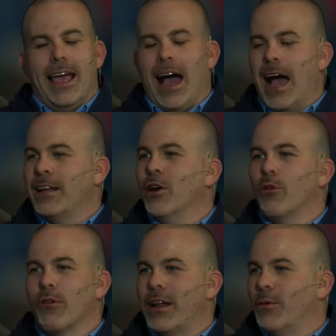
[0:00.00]
I
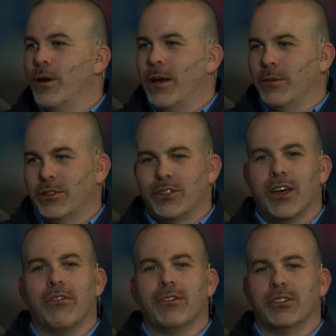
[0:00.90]
know right away when
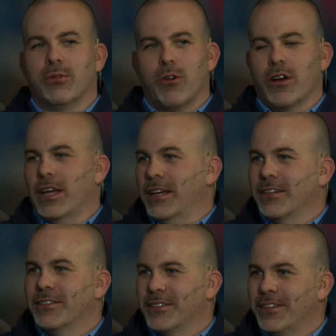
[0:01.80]
stuff isn't working.
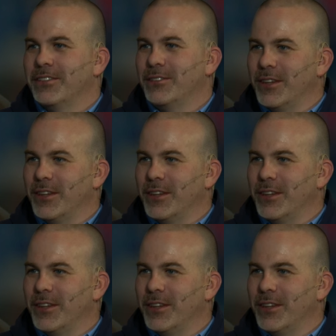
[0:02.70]
Yeah. Uh, so